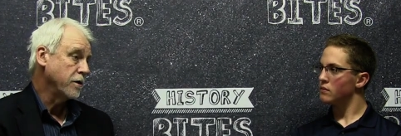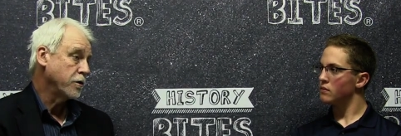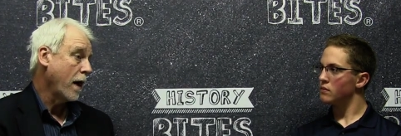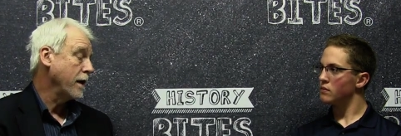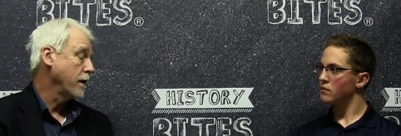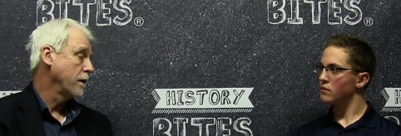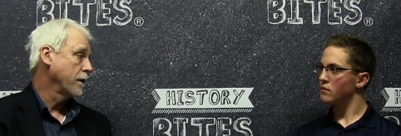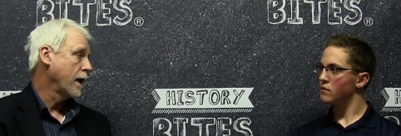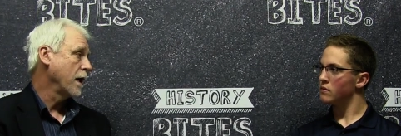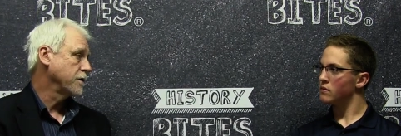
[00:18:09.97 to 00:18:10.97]
Speaker 1: enshrined it in
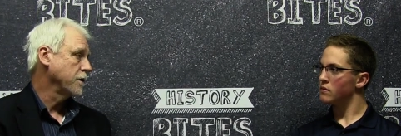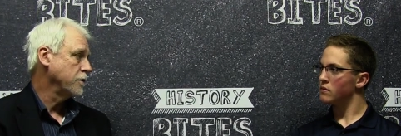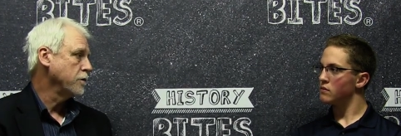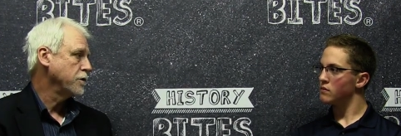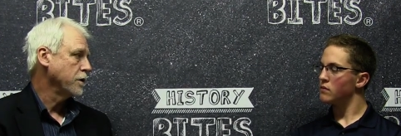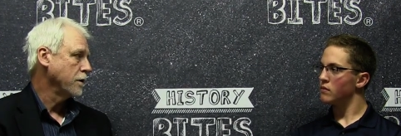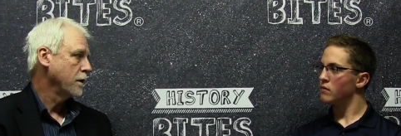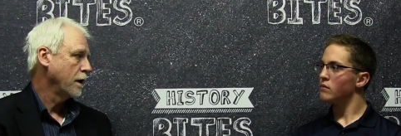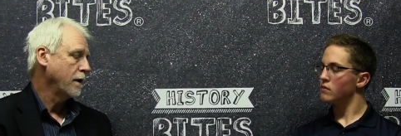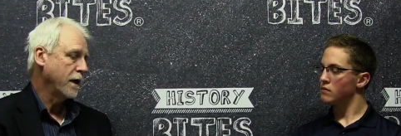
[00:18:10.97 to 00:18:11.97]
the Constitution,
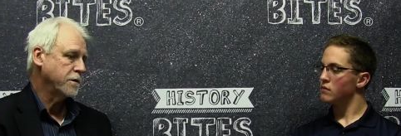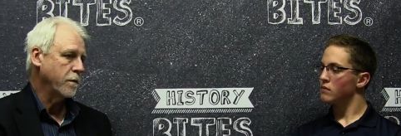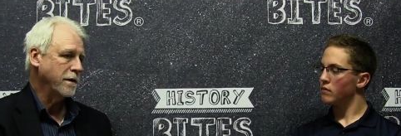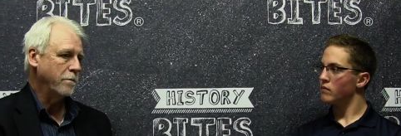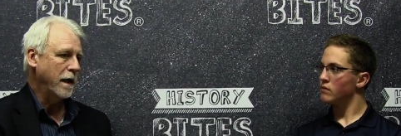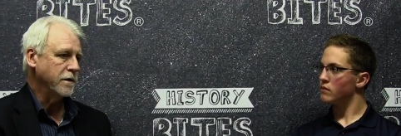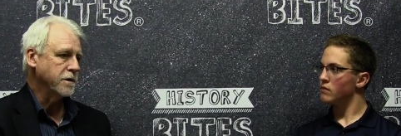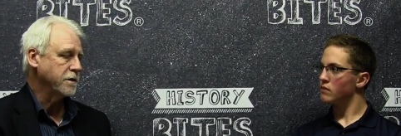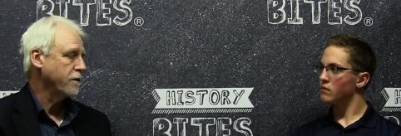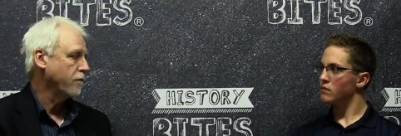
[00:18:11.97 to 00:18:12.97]
and that's been the
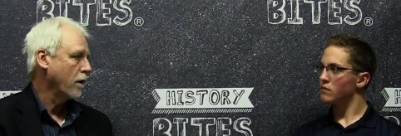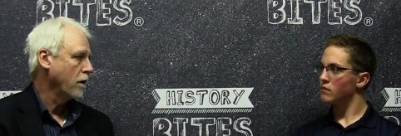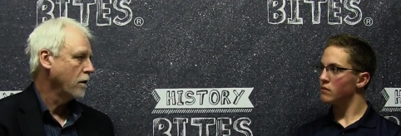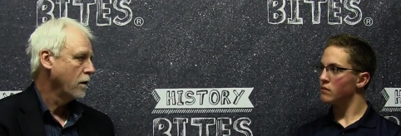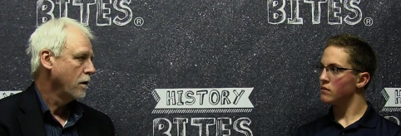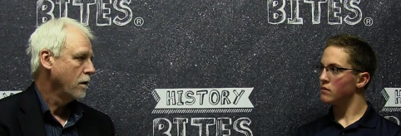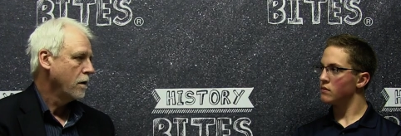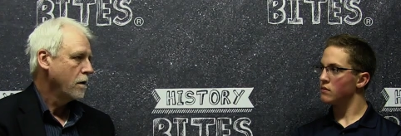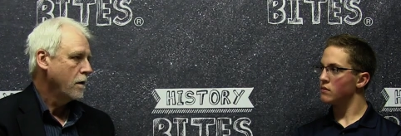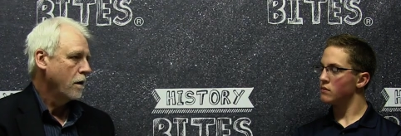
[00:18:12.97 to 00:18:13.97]
basis of our
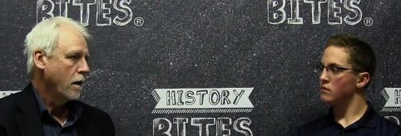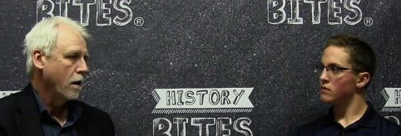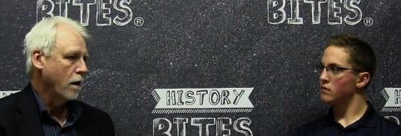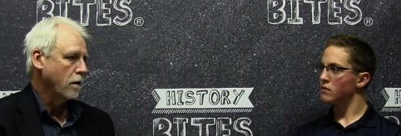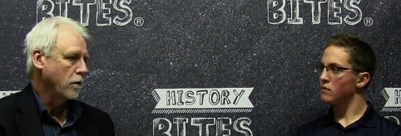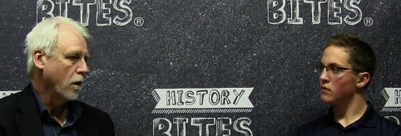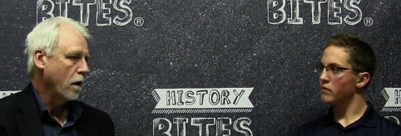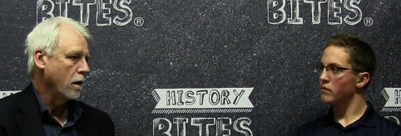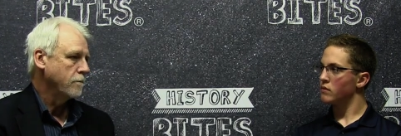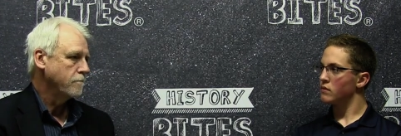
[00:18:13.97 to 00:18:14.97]
uh,
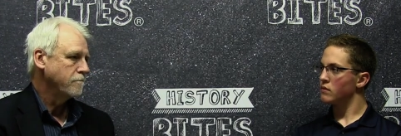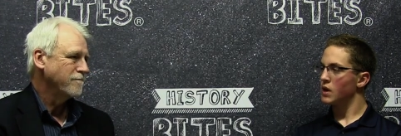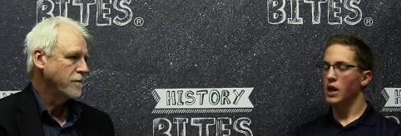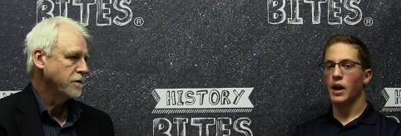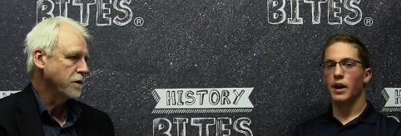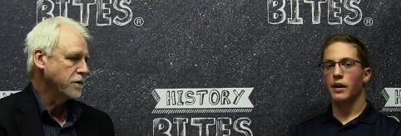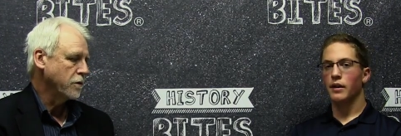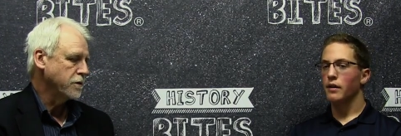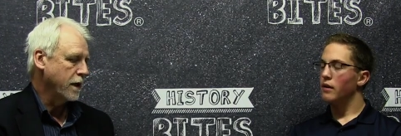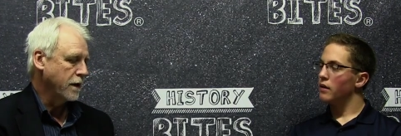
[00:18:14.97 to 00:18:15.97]
law since
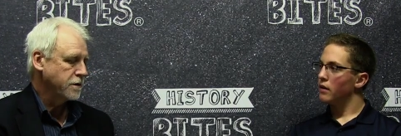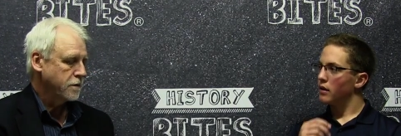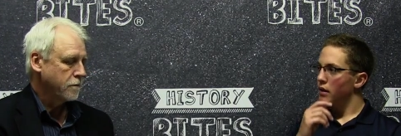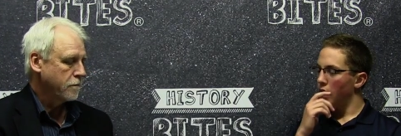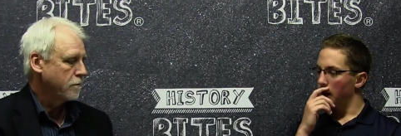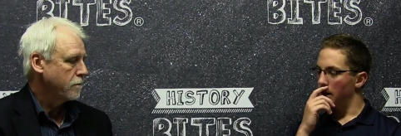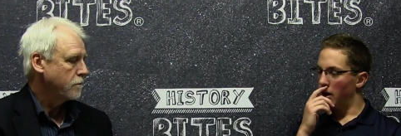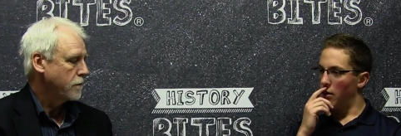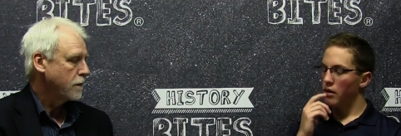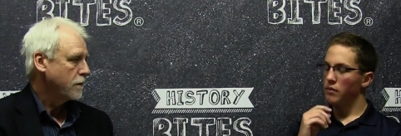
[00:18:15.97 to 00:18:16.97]
those
Speaker 2: days. Yeah.
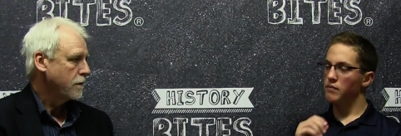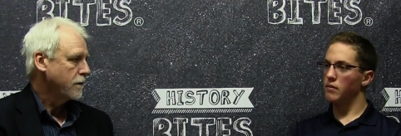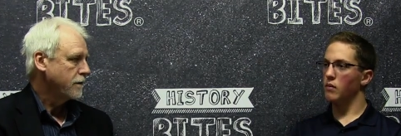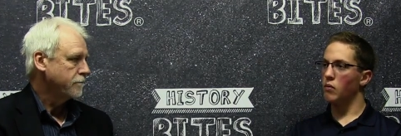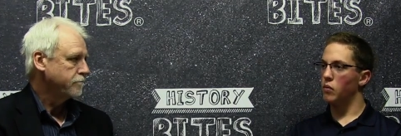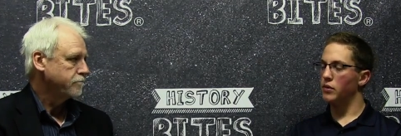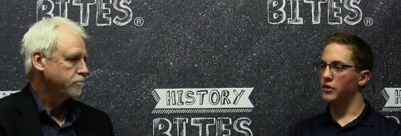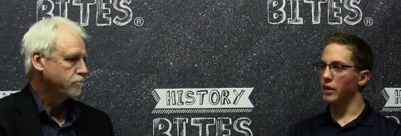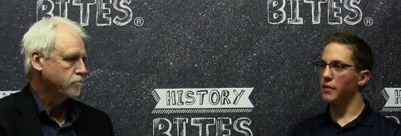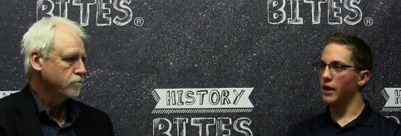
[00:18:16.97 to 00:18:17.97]
Now,
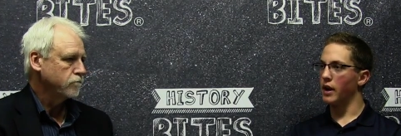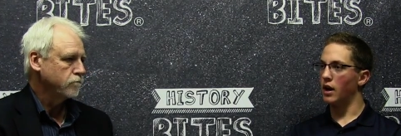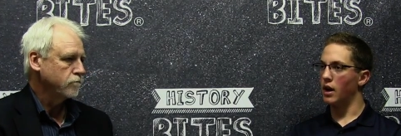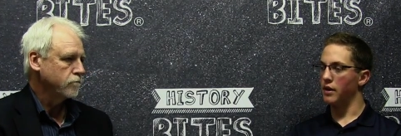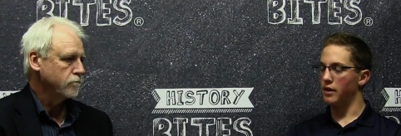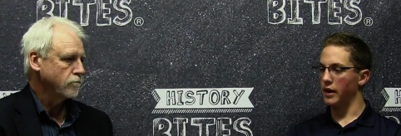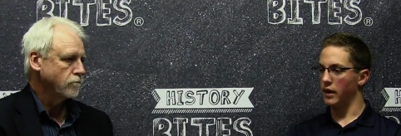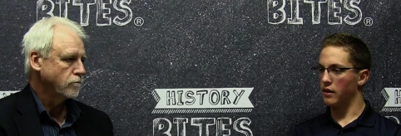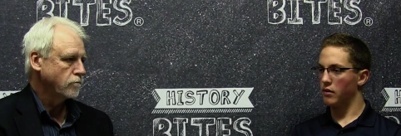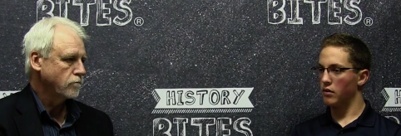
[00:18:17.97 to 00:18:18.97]
something I
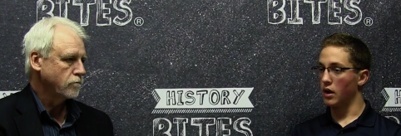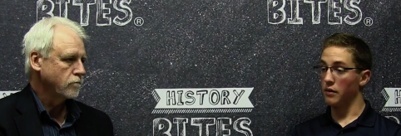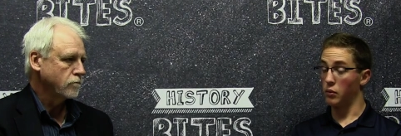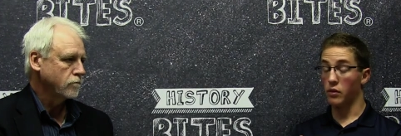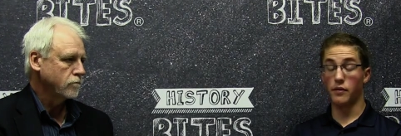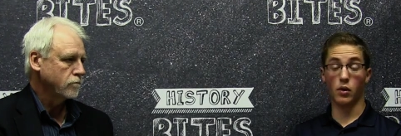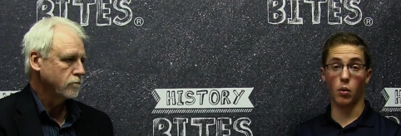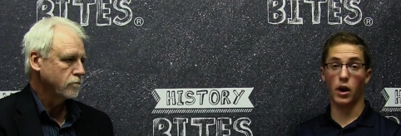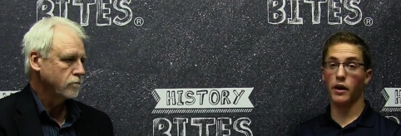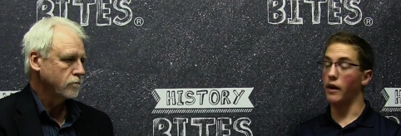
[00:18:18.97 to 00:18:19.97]
think for
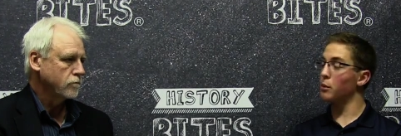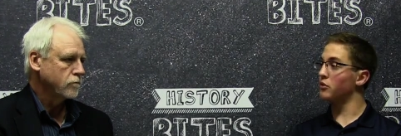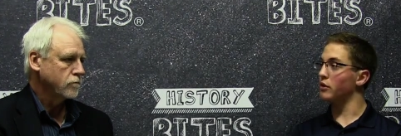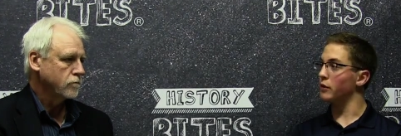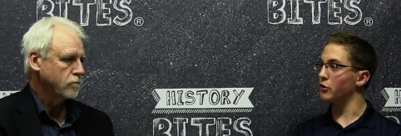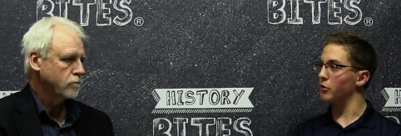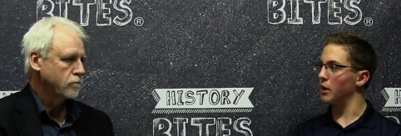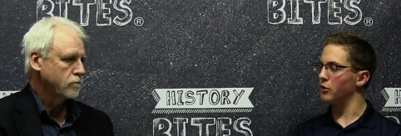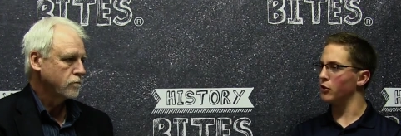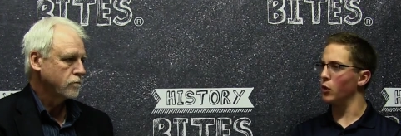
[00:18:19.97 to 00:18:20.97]
a while I was confused
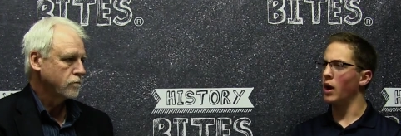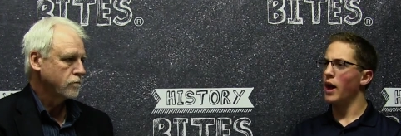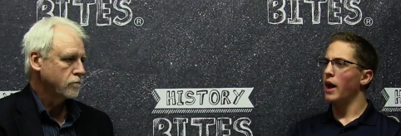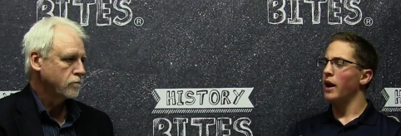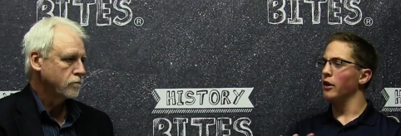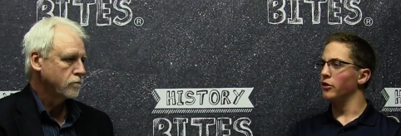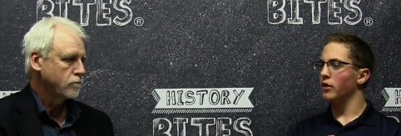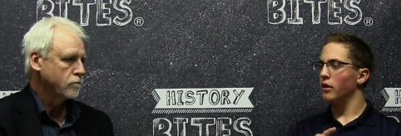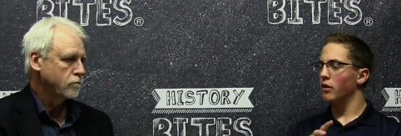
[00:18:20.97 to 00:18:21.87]
about too is